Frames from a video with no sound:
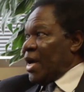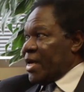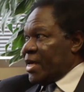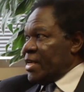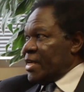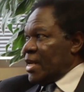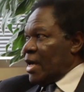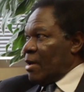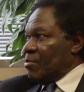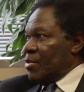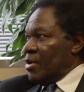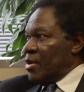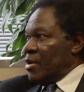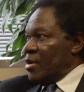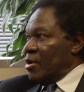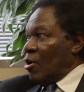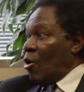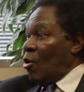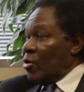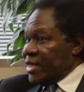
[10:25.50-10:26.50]
backing up
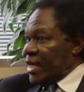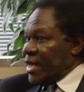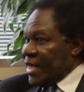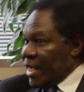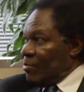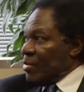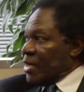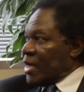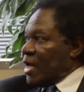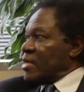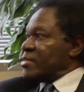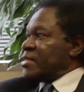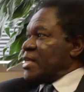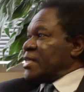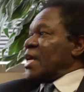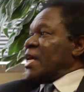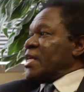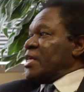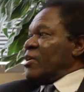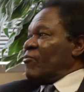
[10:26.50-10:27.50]
all the chemicals
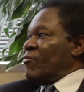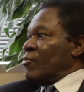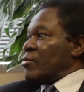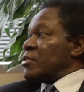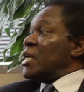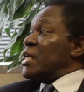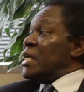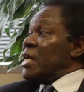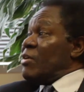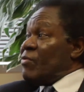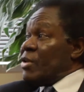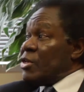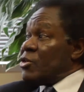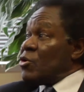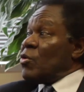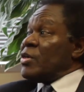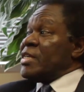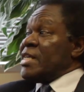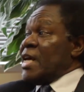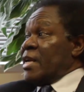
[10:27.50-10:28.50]
that are in the food, even
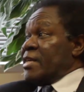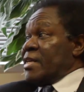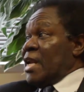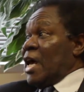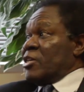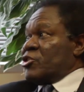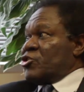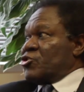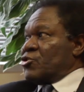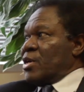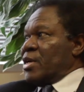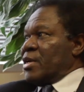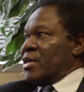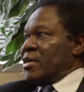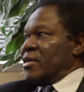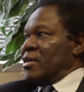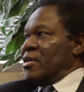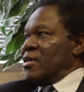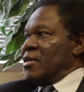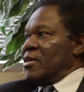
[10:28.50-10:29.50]
though they are natural.
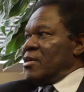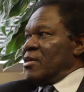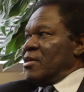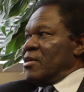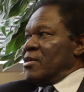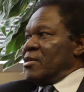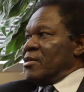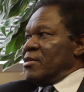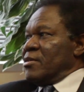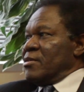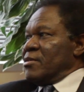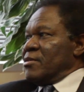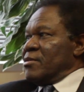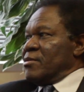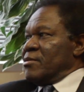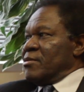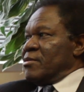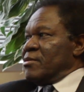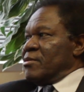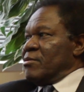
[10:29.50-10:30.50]

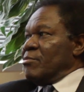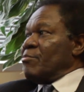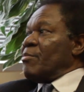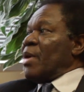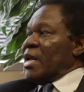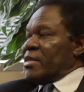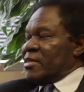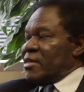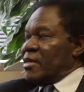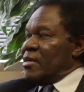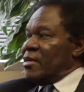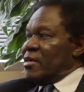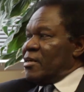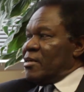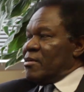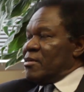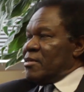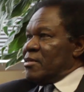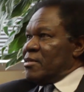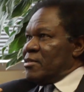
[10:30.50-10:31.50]
But
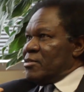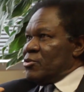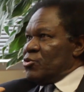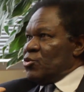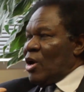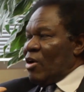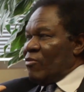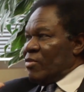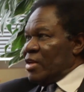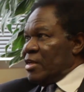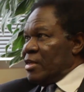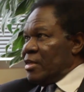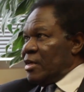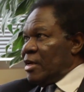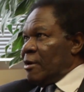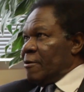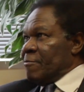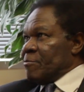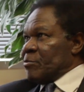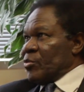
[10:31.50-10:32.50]
you
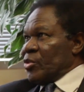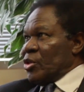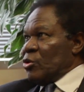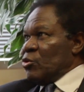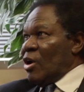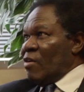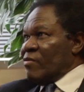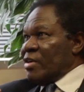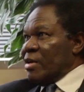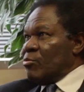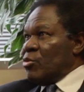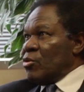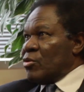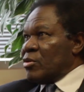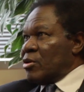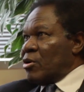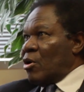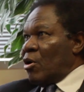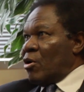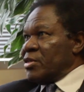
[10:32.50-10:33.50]
have the
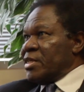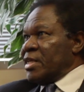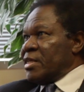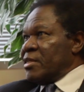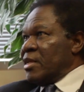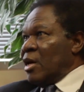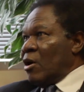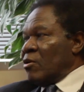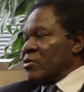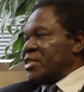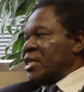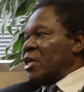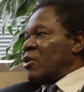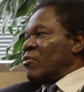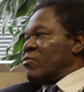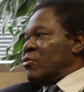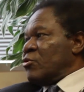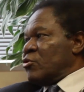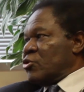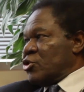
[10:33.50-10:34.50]
book called The Downside
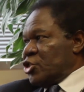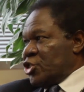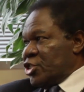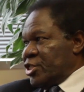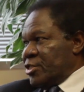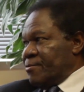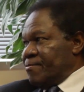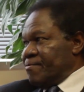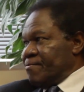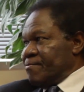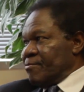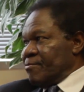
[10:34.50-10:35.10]
of Nutrition,